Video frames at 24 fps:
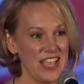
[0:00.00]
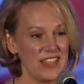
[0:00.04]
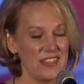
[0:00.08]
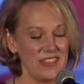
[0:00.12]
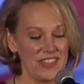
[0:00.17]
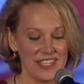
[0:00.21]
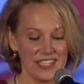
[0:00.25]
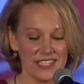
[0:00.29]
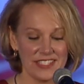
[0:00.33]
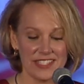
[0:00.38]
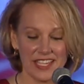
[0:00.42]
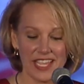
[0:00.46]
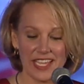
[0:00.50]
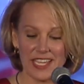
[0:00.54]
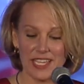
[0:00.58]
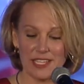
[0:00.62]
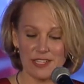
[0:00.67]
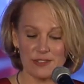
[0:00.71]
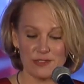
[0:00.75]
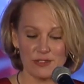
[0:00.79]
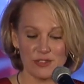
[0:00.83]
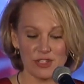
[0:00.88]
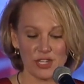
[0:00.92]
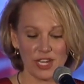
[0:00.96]
the
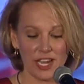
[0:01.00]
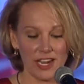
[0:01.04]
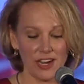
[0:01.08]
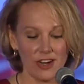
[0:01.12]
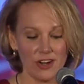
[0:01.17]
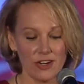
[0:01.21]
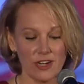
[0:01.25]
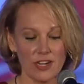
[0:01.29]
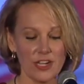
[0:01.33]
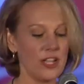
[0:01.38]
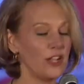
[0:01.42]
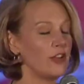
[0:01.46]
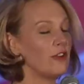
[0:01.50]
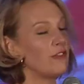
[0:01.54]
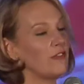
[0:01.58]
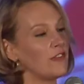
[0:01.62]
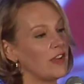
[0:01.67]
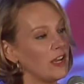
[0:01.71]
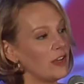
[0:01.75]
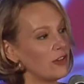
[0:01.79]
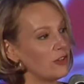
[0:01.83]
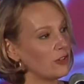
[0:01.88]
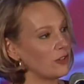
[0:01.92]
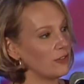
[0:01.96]
executive chair and co
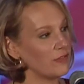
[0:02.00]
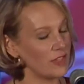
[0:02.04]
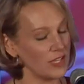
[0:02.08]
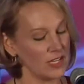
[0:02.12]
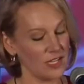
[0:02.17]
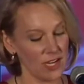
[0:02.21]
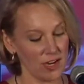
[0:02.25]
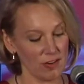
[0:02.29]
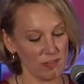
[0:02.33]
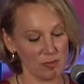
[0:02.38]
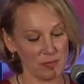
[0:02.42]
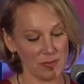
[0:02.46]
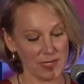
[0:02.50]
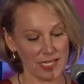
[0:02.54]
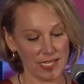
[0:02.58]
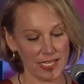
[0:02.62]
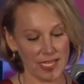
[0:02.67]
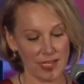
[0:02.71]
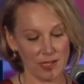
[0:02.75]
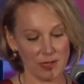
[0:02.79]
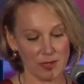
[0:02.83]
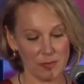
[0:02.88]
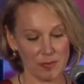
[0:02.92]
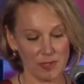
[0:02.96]
founder of the Government
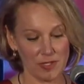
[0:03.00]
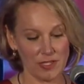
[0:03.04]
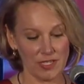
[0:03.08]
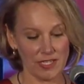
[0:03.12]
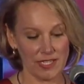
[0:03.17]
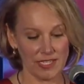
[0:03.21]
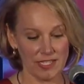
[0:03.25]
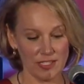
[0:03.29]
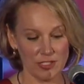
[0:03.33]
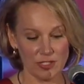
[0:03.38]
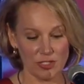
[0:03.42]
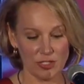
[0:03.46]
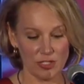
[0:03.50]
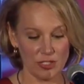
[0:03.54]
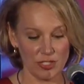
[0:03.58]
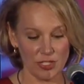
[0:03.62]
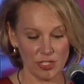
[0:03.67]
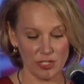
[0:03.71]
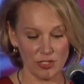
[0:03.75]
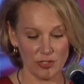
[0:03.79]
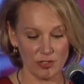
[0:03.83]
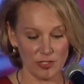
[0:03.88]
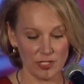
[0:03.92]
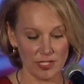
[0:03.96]
Accountability
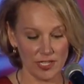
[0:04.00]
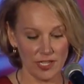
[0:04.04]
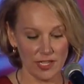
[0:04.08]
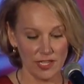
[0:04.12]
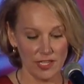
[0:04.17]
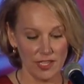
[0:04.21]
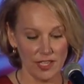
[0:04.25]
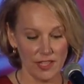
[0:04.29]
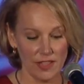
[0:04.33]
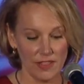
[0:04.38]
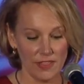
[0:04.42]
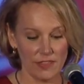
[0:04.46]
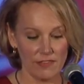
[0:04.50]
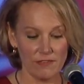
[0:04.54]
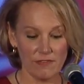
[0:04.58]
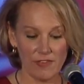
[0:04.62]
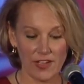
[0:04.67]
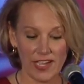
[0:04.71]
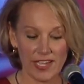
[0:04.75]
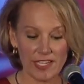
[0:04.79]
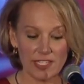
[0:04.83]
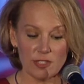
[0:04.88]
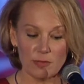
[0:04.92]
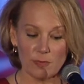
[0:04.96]
Institute, the
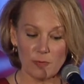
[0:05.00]
vice